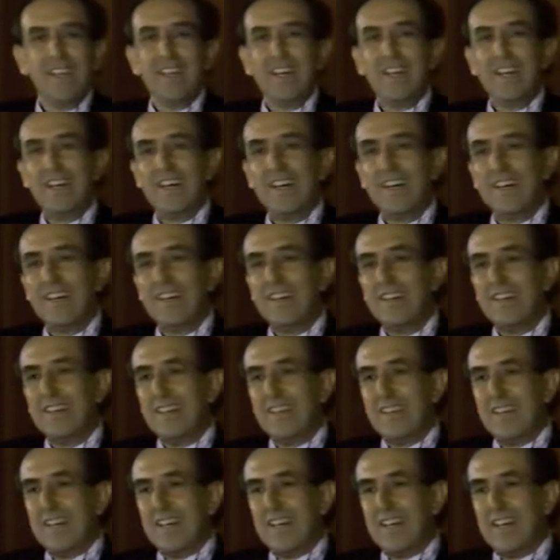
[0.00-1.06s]

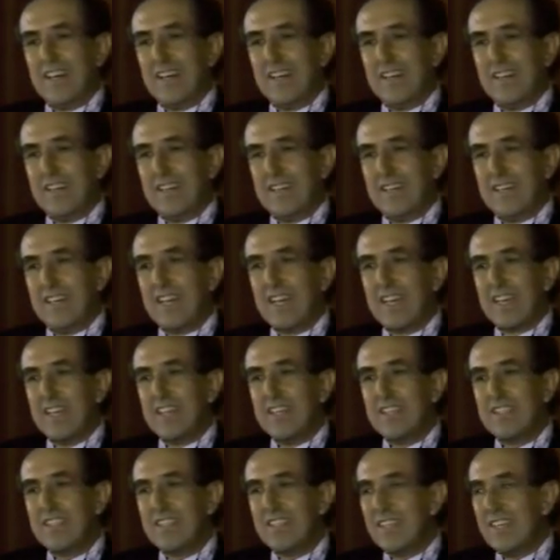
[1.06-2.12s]
I
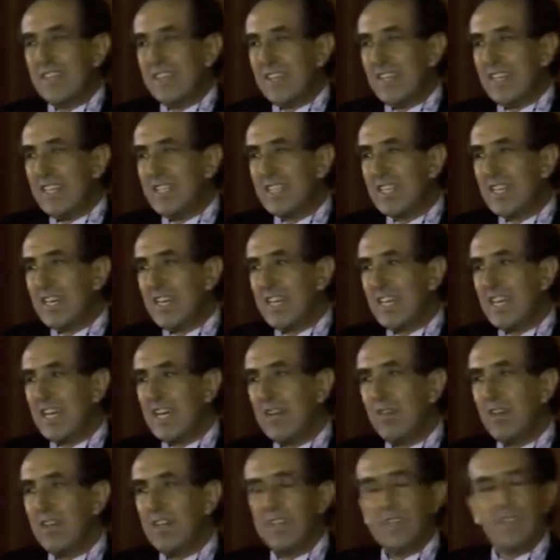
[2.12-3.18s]
guess it's like
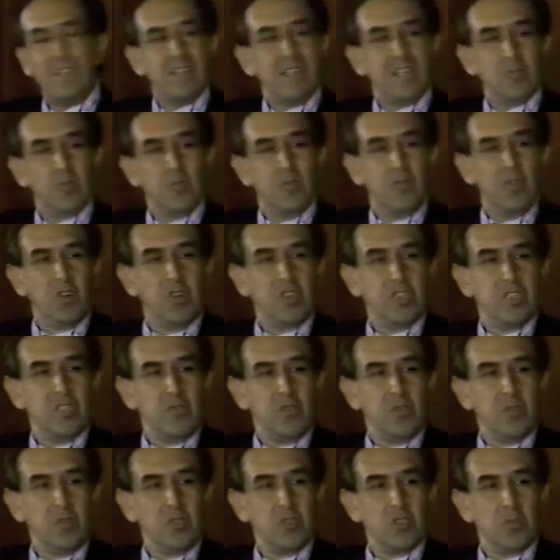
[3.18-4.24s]
having a good voice
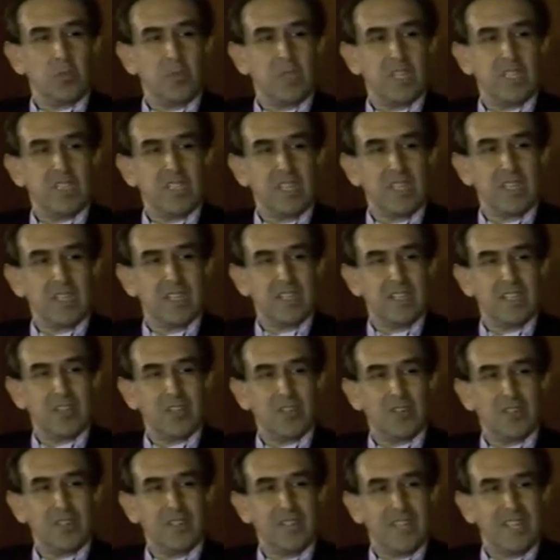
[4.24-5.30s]
if you want to be a singer,
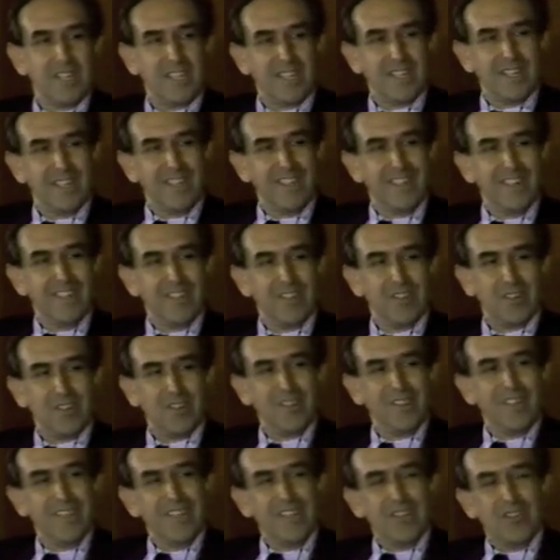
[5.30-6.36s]
or
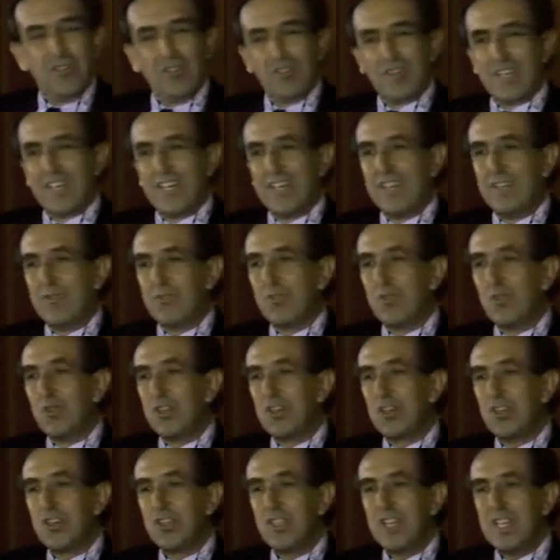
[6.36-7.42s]
or a good
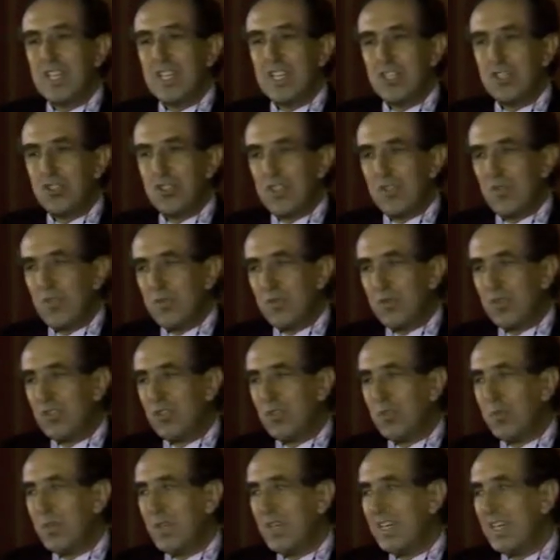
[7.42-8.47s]
coordination if you want
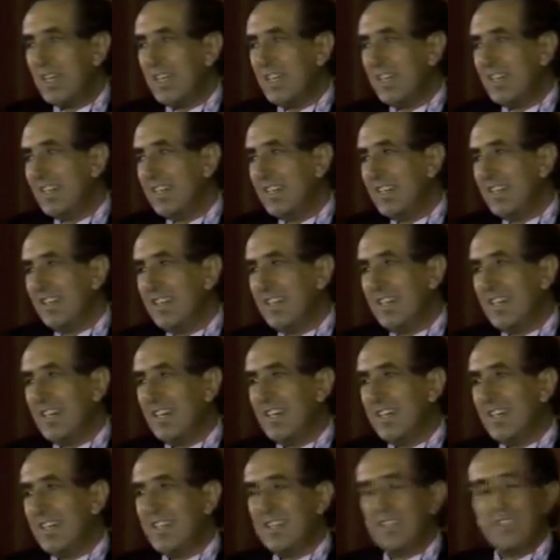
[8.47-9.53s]
to be a
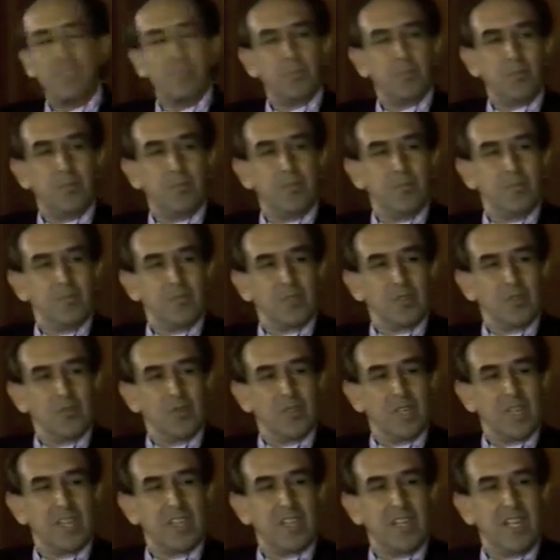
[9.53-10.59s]

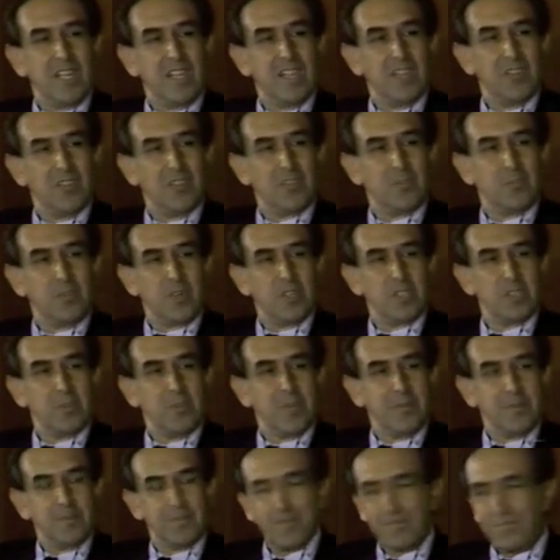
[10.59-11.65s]
good athlete or
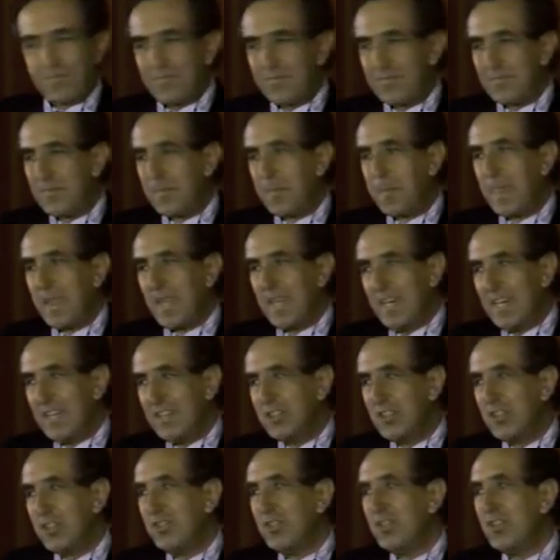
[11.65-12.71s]
sportsman. And
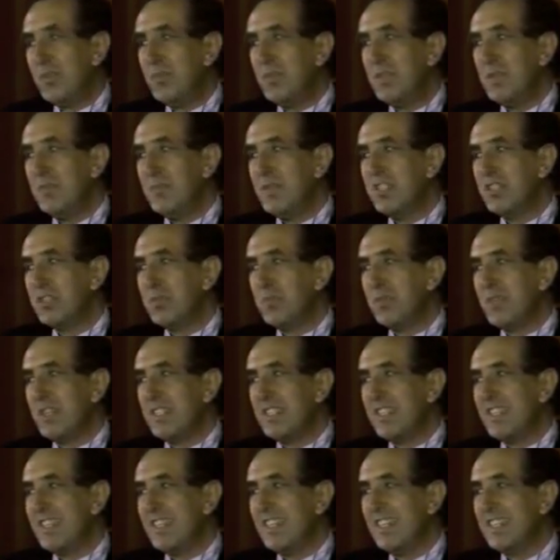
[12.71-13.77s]
so optimism
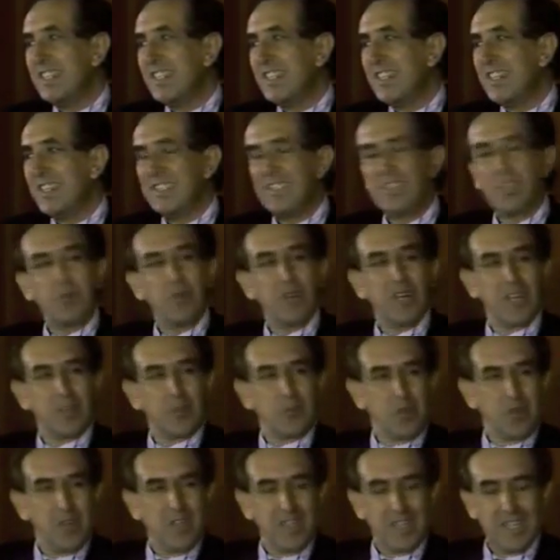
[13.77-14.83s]
is a required
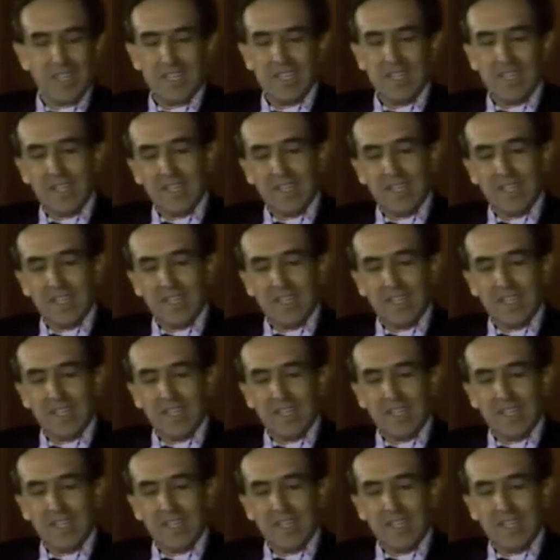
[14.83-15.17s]
quality.